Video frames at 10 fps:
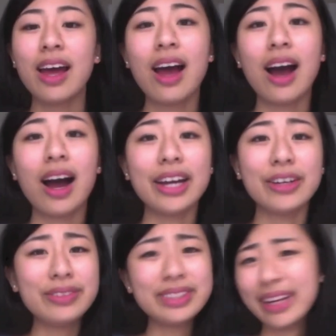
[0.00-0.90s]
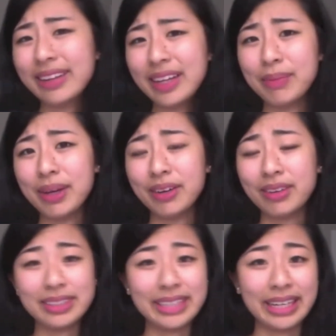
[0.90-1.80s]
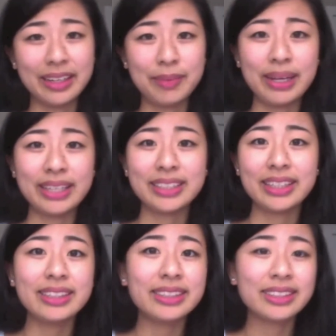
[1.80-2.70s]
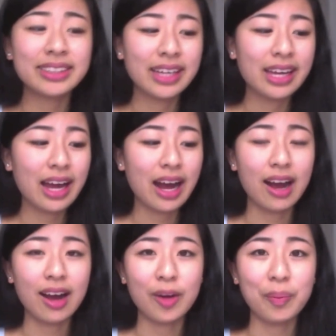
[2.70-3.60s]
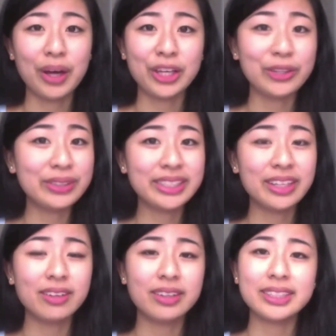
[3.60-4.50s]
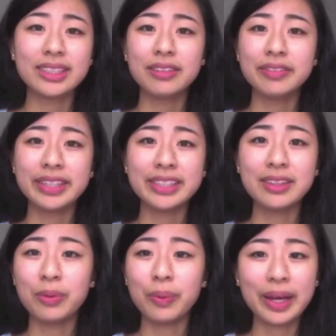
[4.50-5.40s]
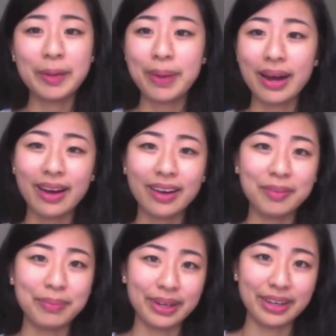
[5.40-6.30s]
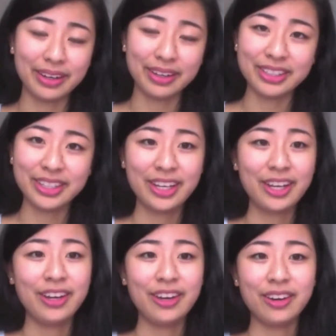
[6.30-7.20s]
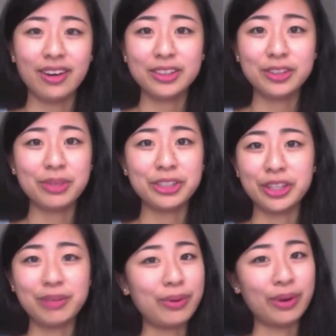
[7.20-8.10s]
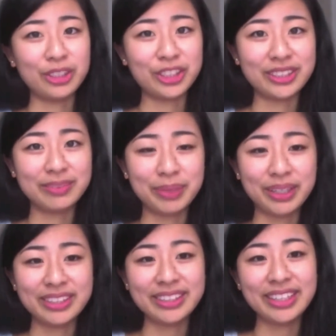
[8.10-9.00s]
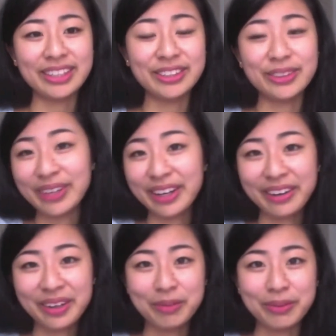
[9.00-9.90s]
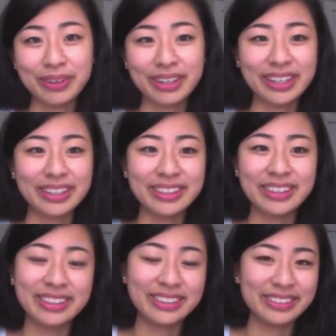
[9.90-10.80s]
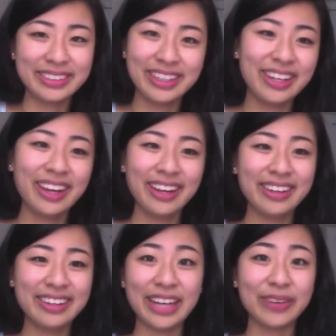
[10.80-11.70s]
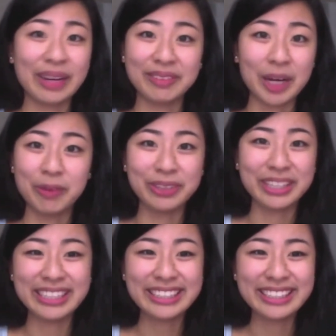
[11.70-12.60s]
I don't take that many on a daily basis. I used to take a lot of selfies way back, but not so much anymore just because I don't care anymore and yeah, I don't have time for it.